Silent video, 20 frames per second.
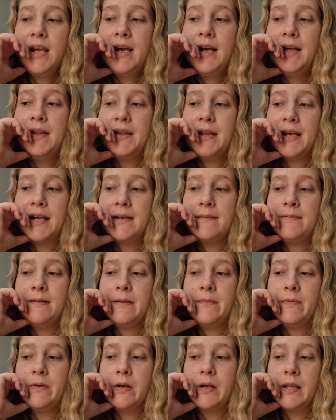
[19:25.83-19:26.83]
A lot of
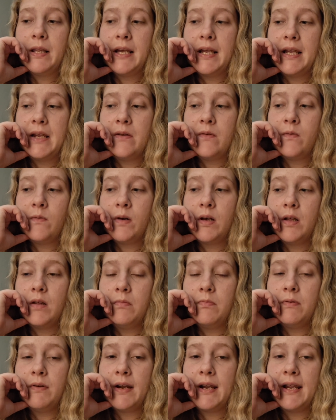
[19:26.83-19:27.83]
people are like,
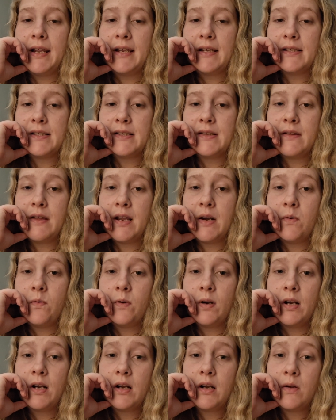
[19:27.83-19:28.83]
well, praying is a lot of
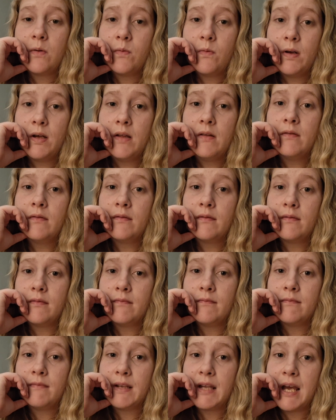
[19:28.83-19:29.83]
work. Well,
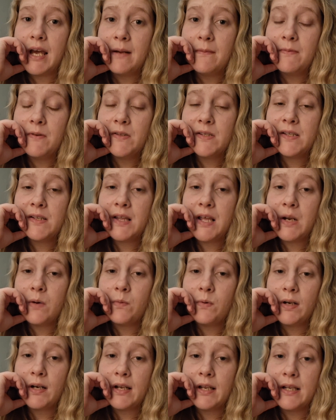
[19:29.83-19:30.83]
God puts a lot
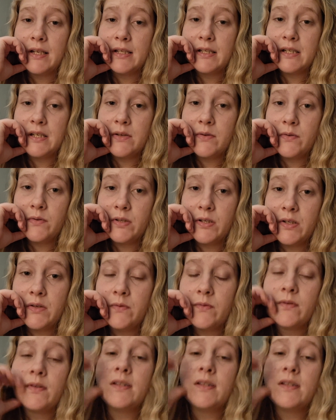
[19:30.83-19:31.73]
of work into you too.